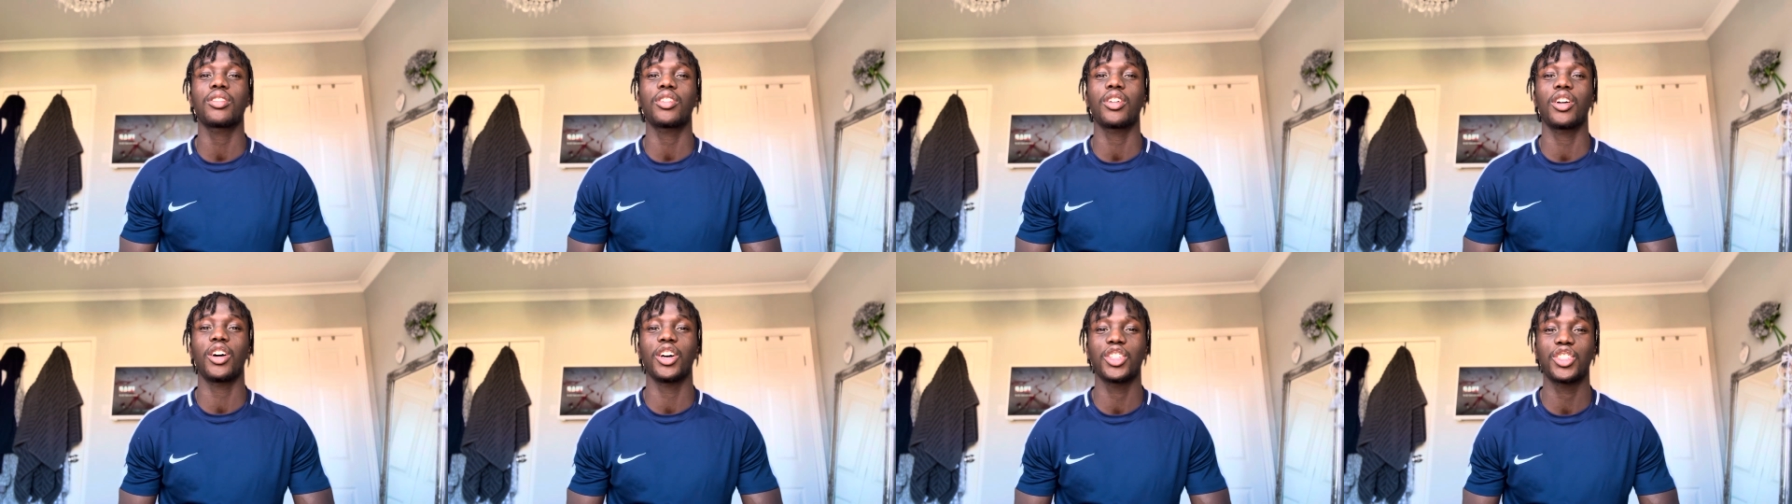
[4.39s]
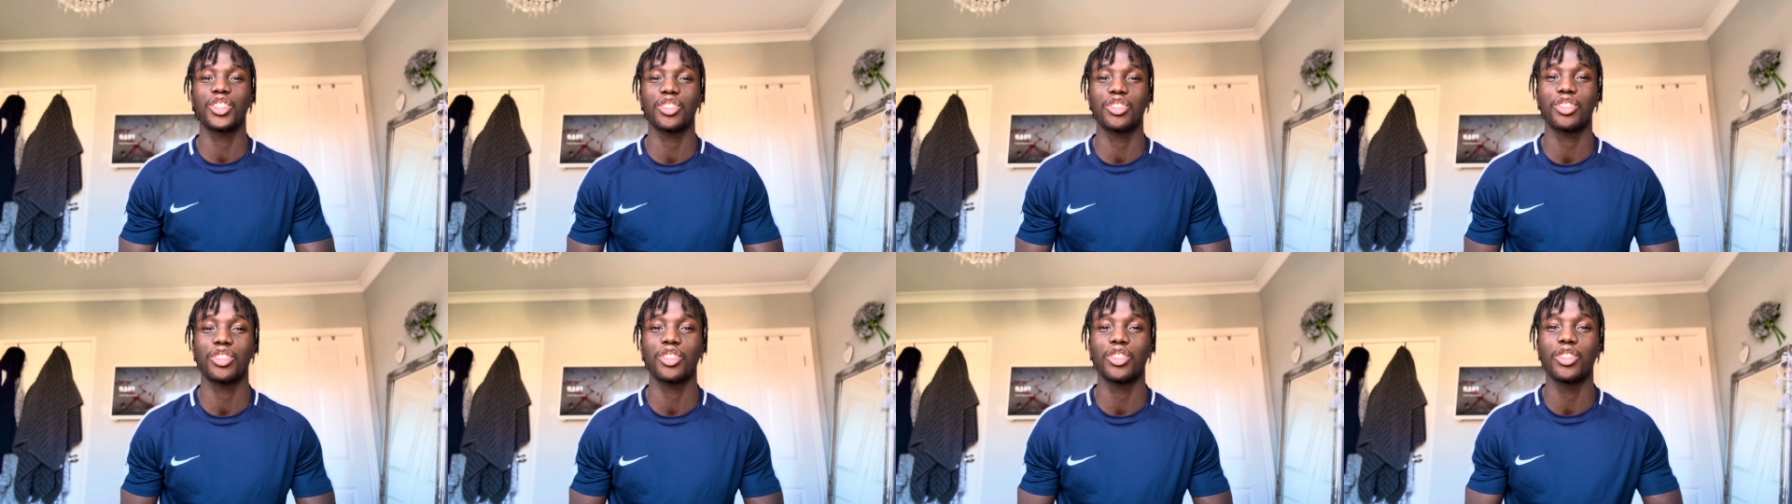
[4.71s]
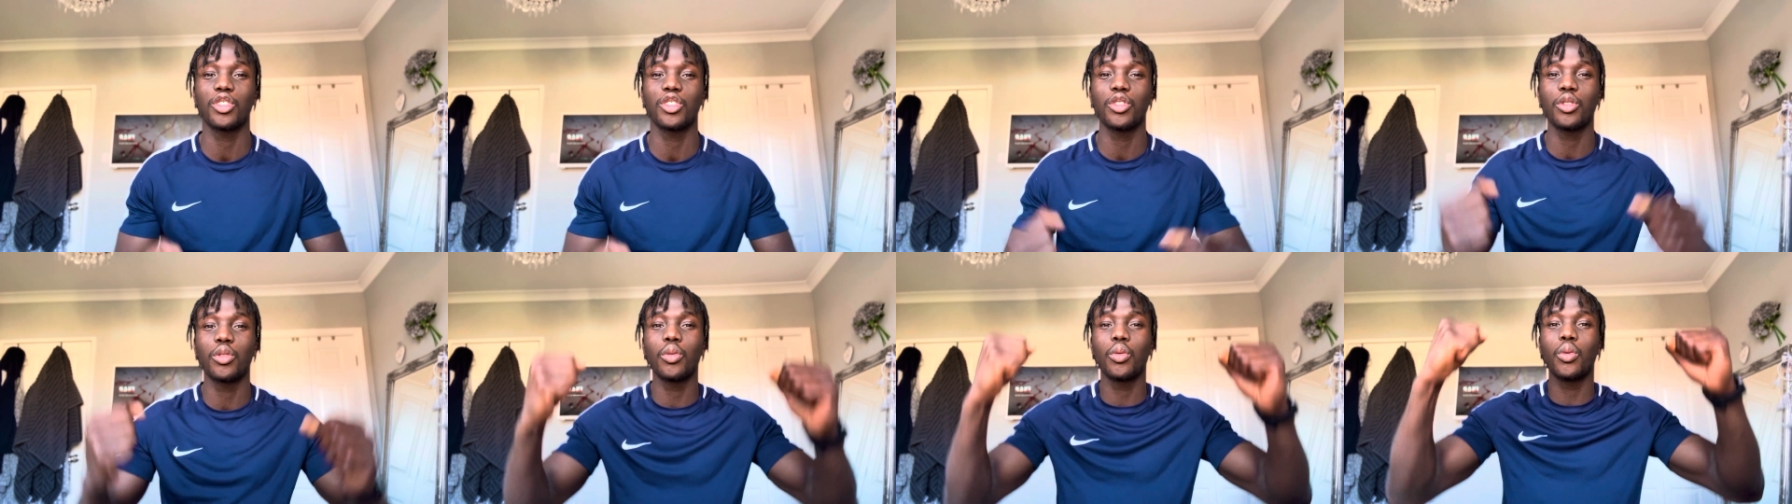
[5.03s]
Conscious
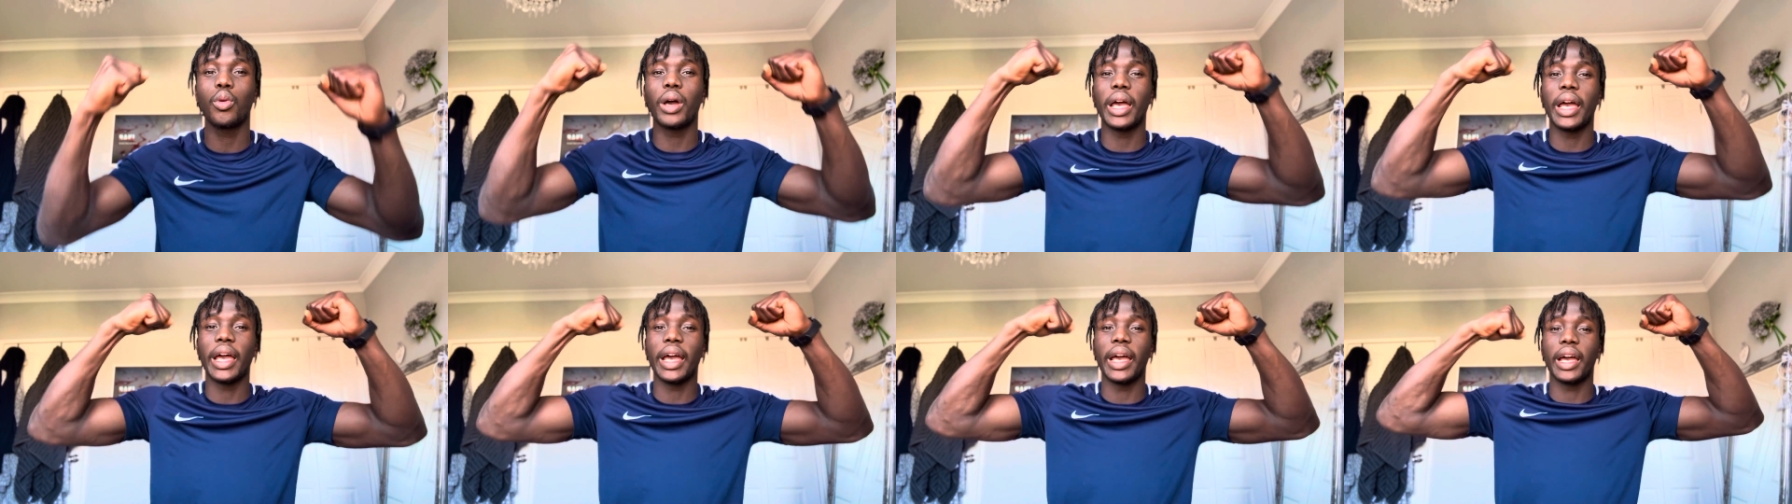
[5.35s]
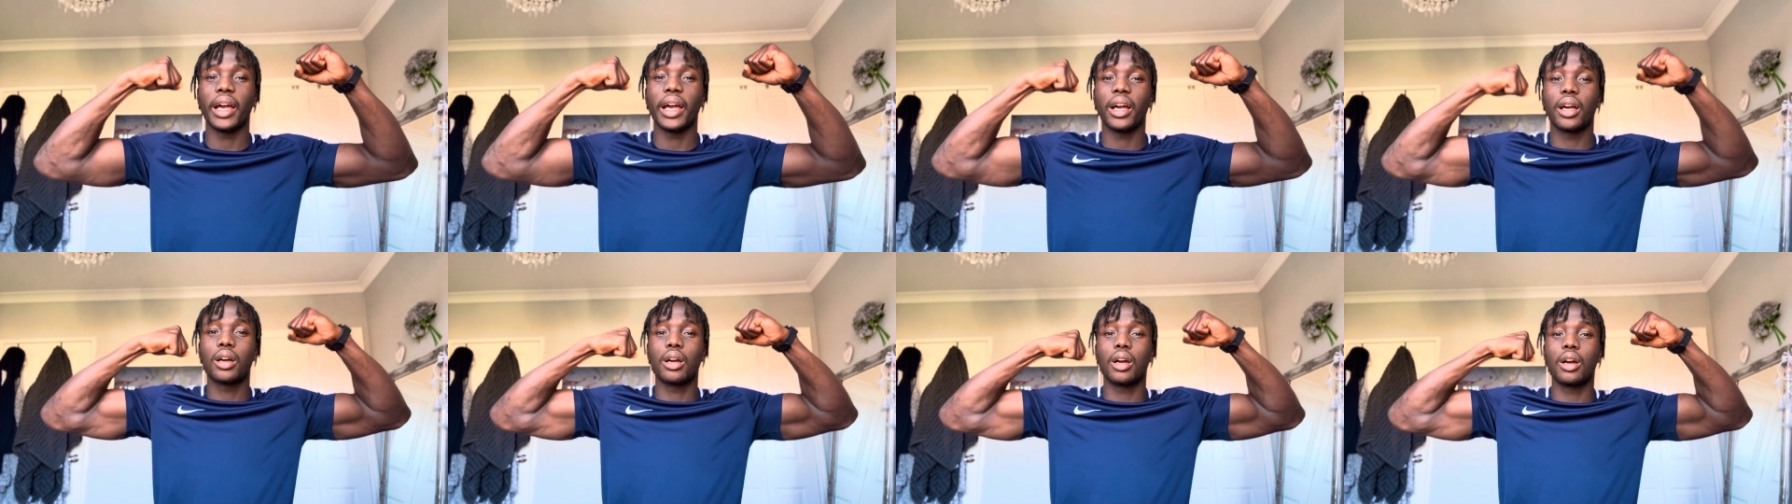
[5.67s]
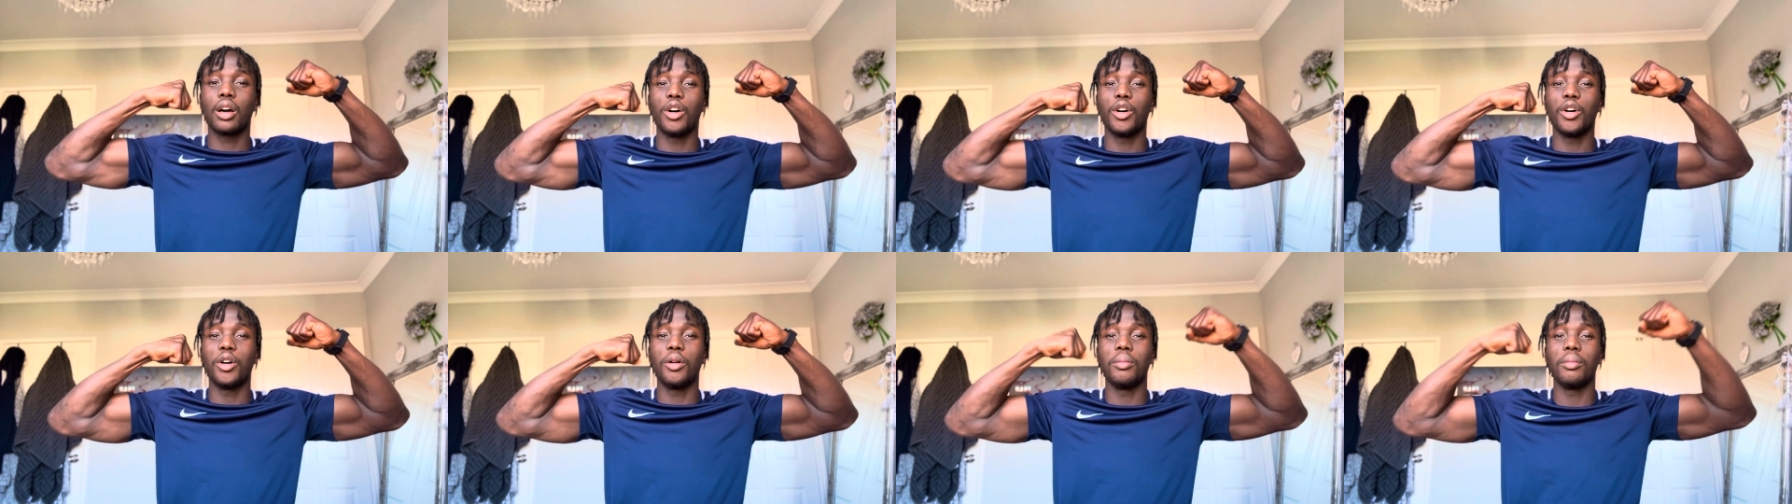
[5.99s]
and Aware.
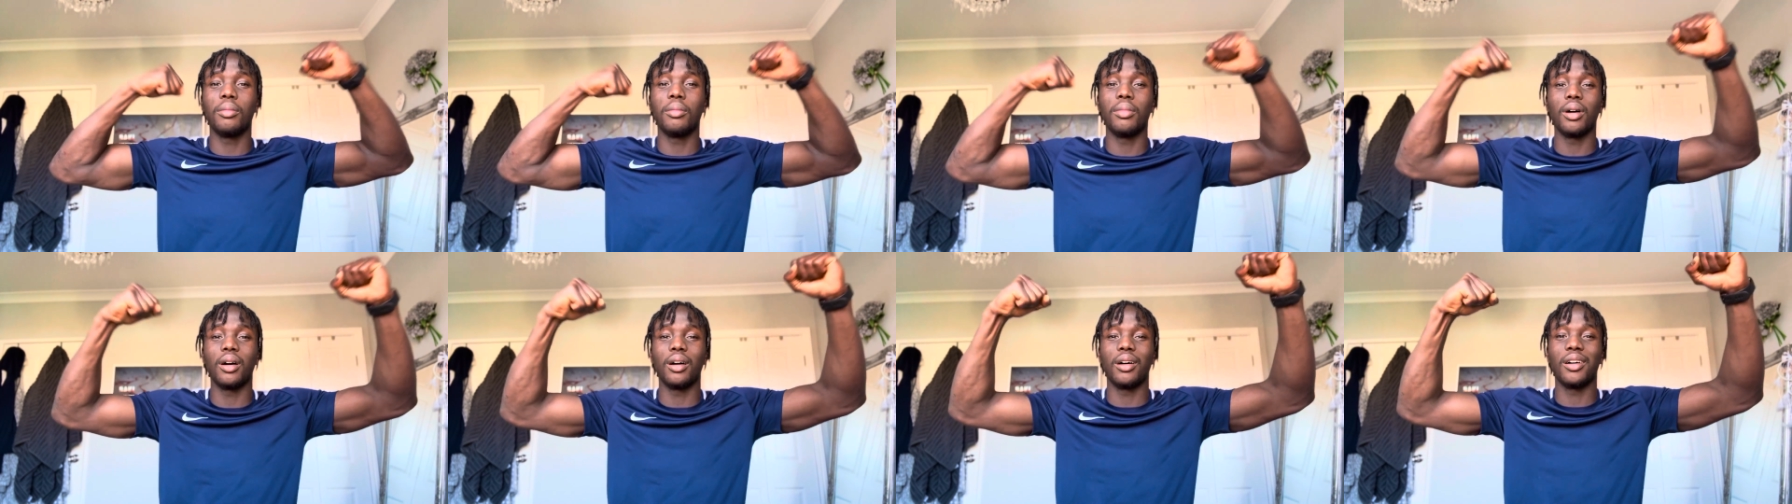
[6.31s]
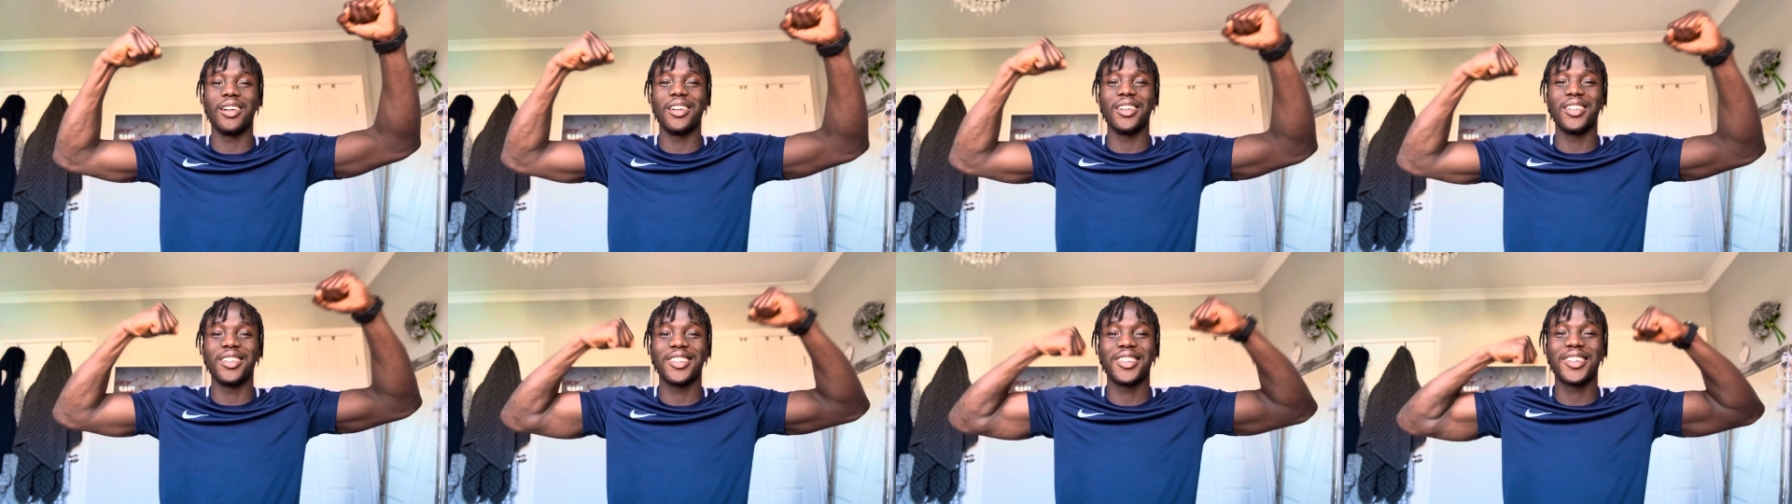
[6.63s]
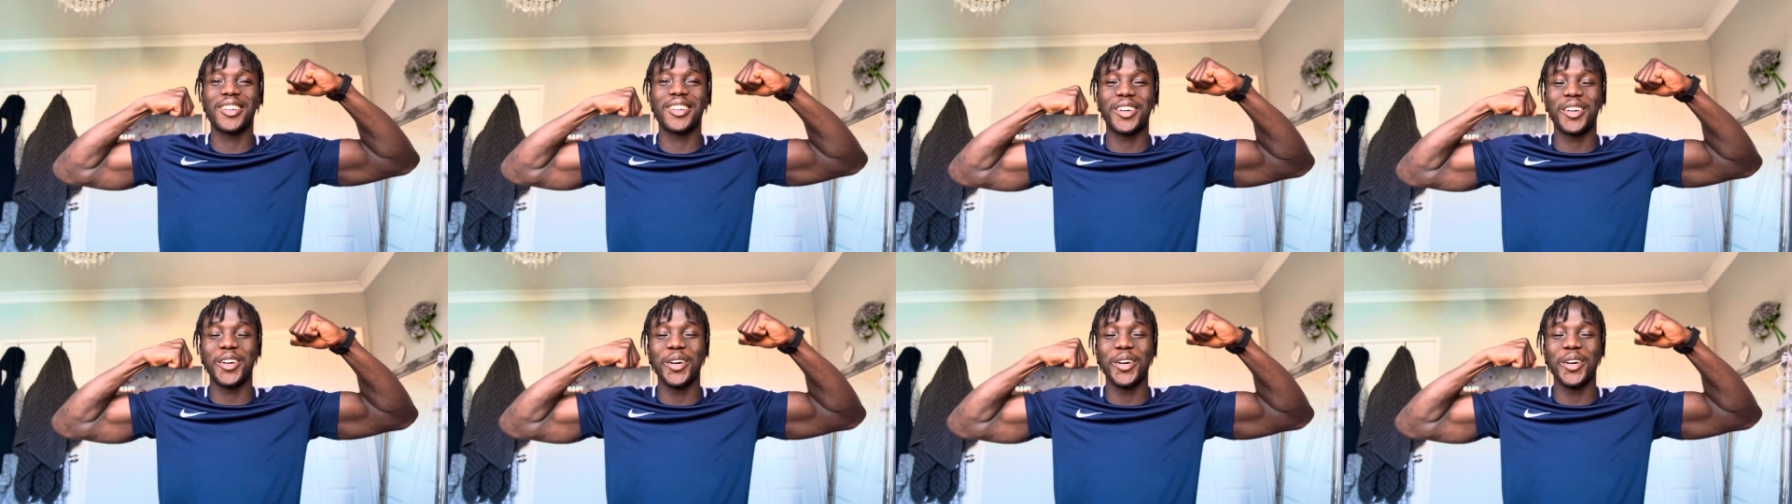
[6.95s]
Come on.